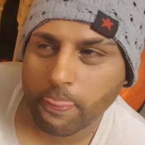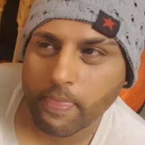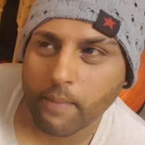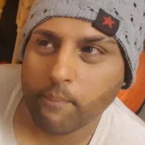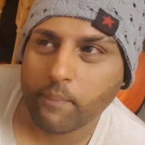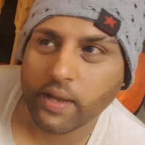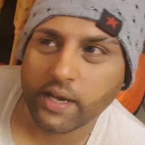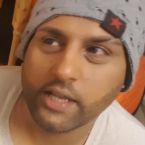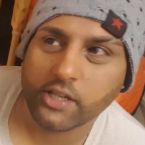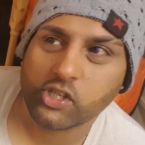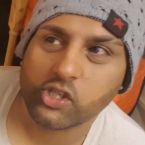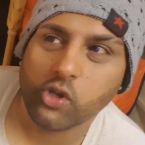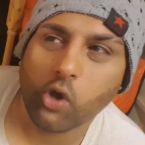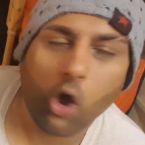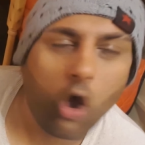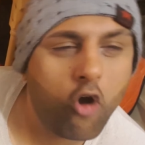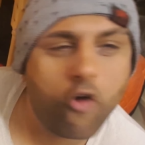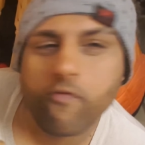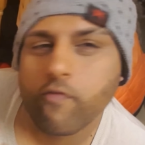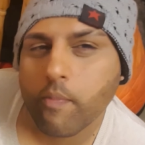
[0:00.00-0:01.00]
but it's not
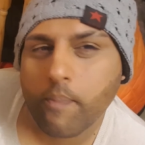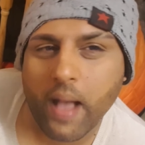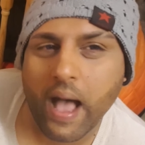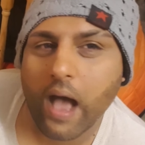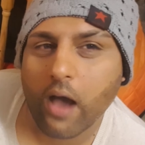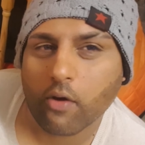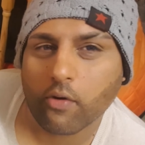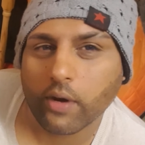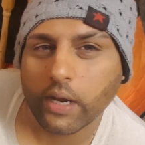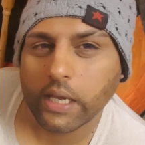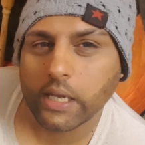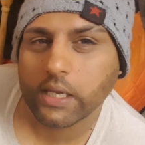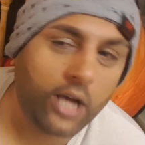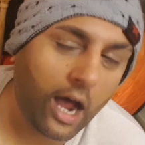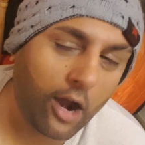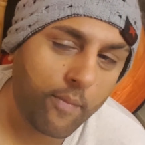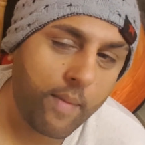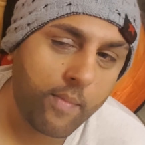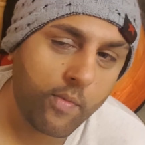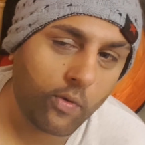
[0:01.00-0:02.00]
overpowering. I
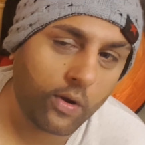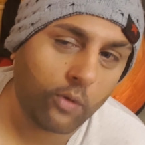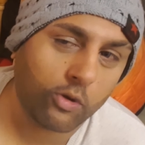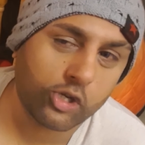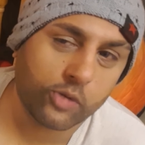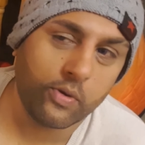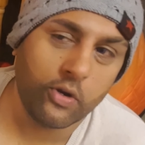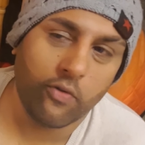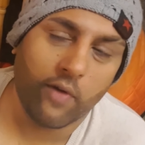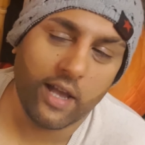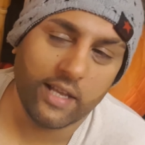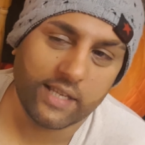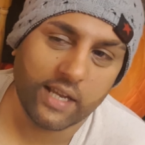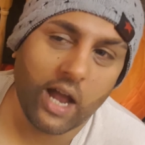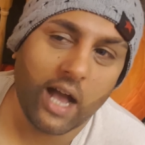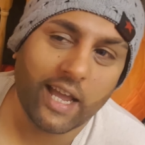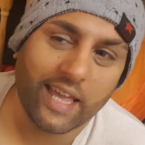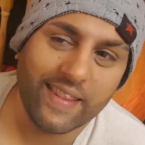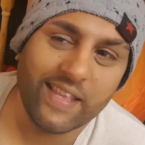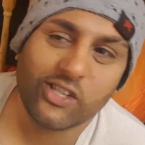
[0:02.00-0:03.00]
remember when I watched Blu-ray, I said,
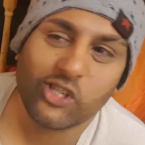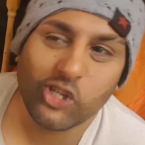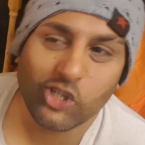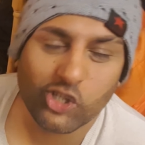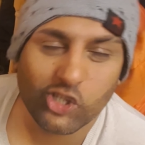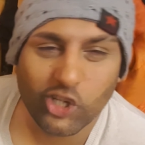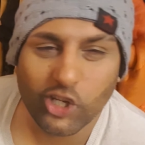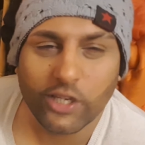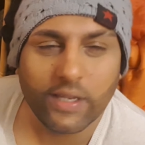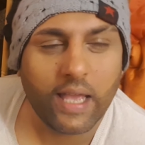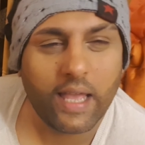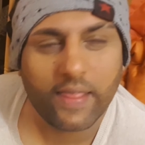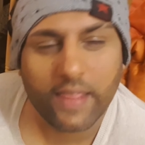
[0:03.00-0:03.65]
okay, this looks good.